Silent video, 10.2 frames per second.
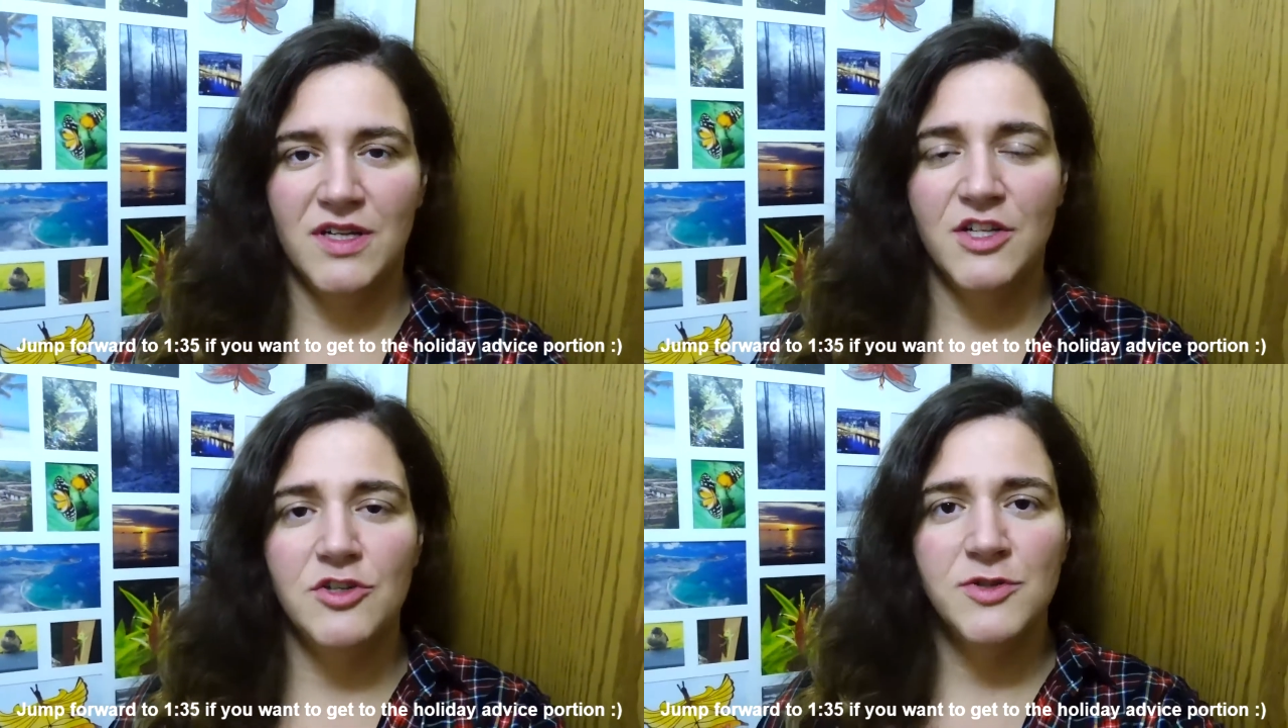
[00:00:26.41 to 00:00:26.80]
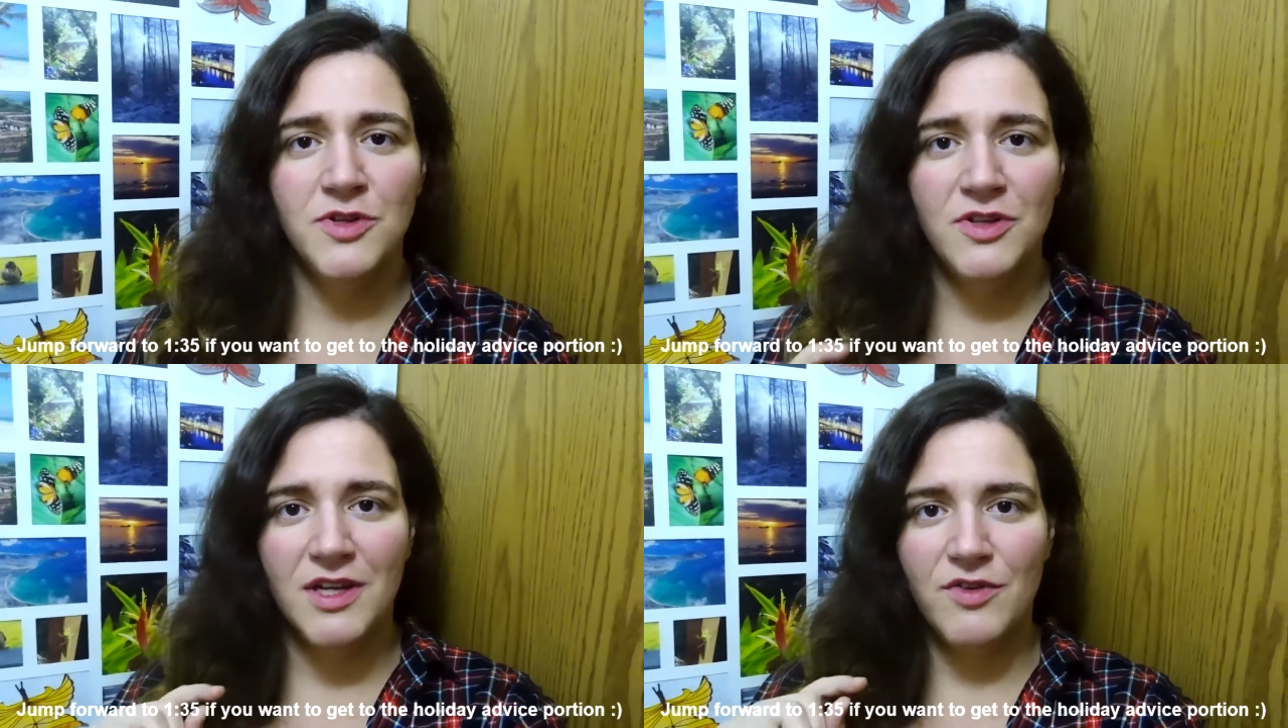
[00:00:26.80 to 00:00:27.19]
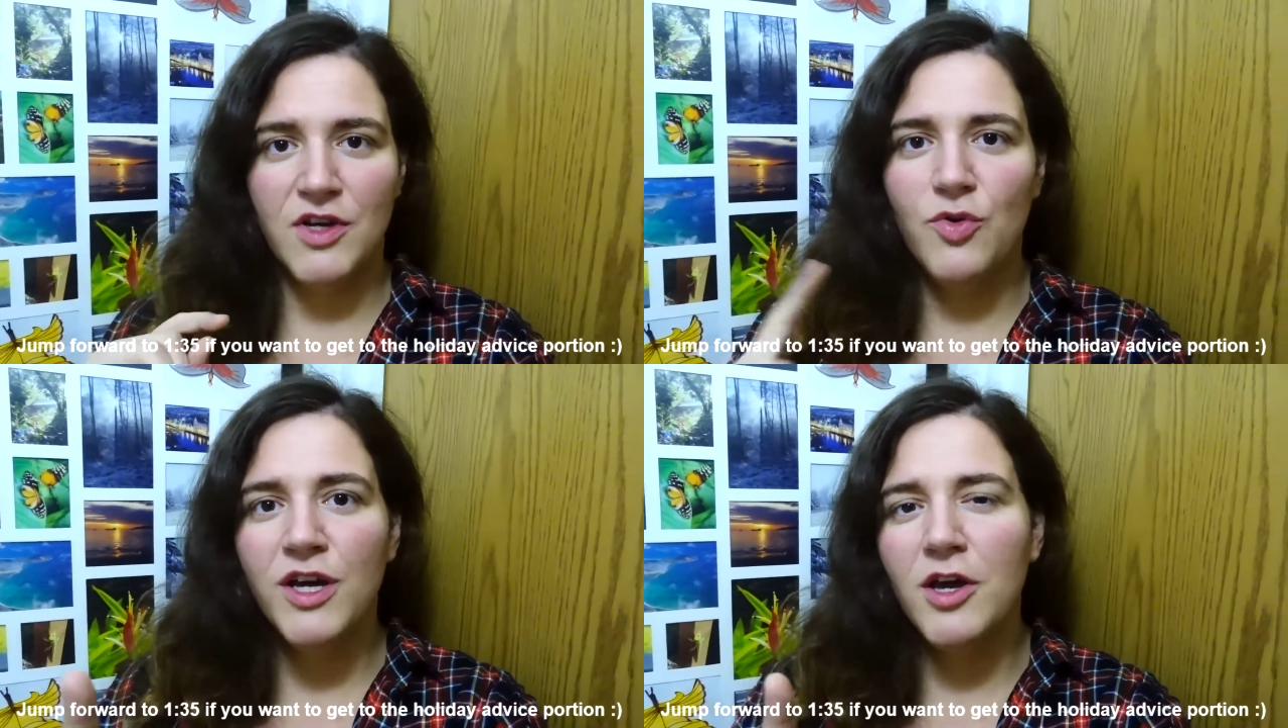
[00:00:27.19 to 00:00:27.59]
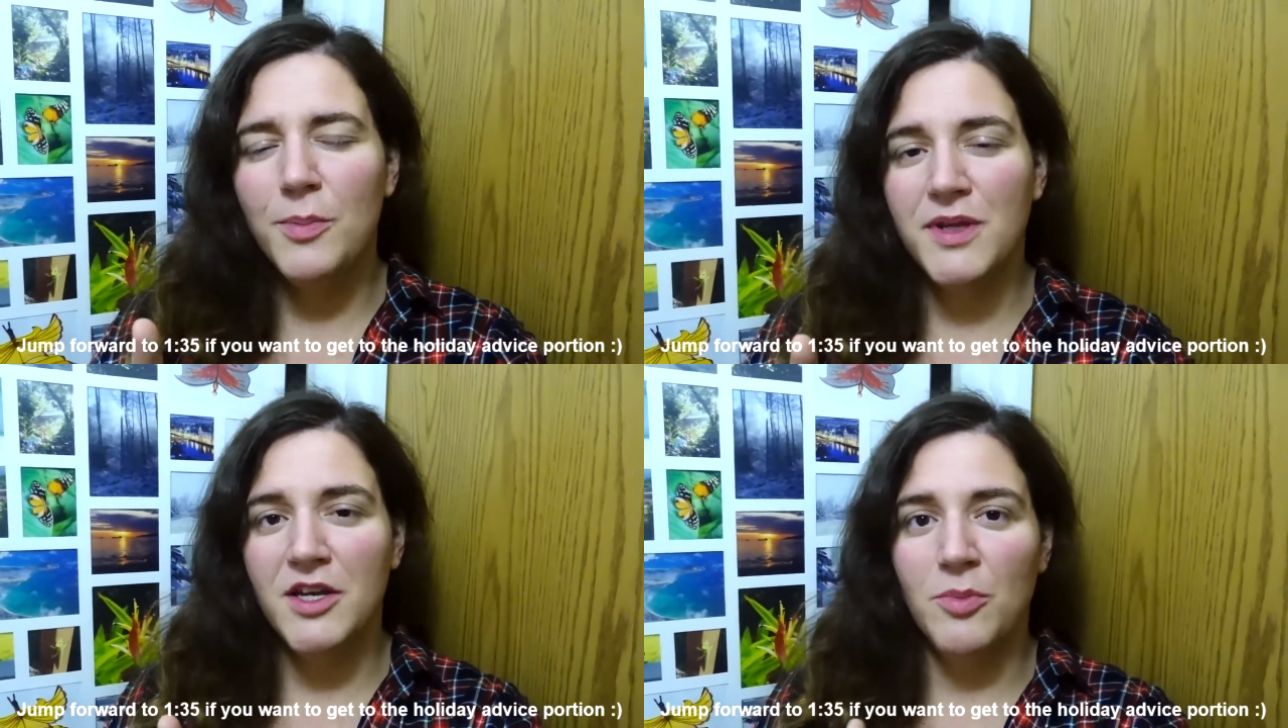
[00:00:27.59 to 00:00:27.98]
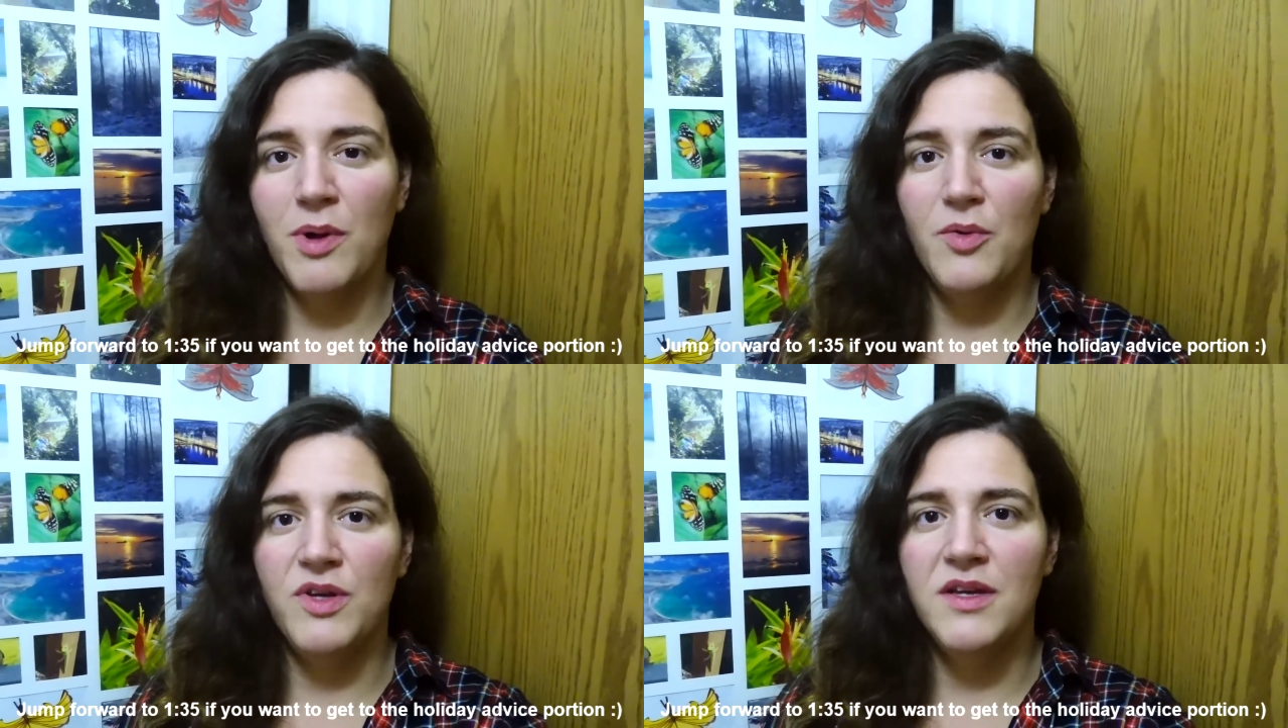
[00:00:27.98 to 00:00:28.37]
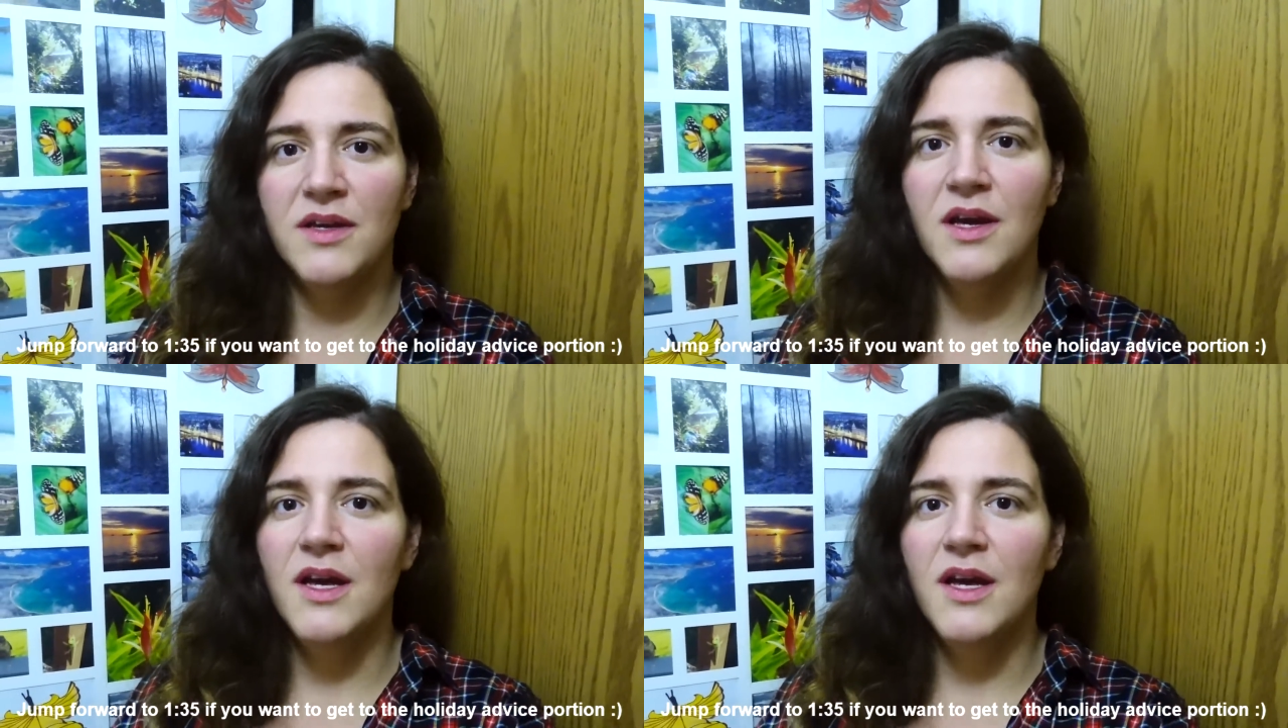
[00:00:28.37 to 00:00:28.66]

I just wanted to give a quick update on my week